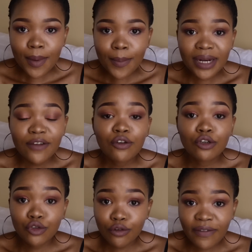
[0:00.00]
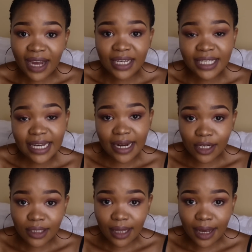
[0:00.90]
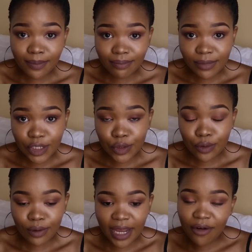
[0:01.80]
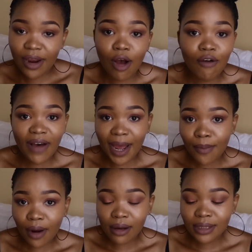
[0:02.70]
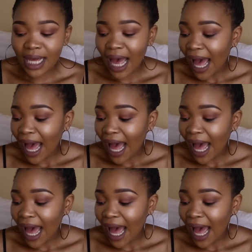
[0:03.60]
But if you do finally get into that, you know, area of eyebrows,